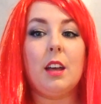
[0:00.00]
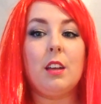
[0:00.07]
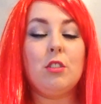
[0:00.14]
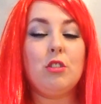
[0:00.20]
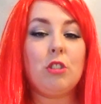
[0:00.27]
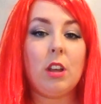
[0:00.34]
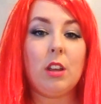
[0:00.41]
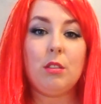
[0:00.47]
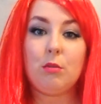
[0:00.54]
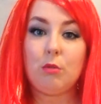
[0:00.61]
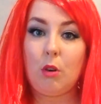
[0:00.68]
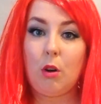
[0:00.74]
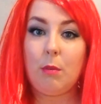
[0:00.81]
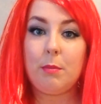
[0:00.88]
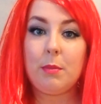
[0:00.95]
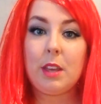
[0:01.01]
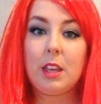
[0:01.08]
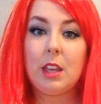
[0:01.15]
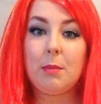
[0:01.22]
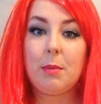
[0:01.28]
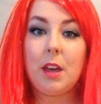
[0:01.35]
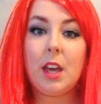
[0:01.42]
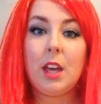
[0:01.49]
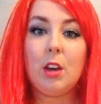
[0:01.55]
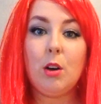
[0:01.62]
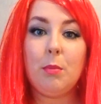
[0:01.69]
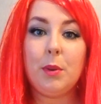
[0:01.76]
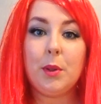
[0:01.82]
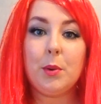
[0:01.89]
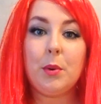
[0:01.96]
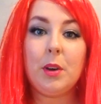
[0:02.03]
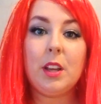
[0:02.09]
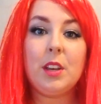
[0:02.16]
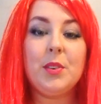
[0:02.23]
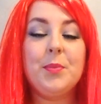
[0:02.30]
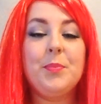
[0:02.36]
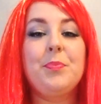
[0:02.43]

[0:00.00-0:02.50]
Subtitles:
Shells from eBay, couple of quid,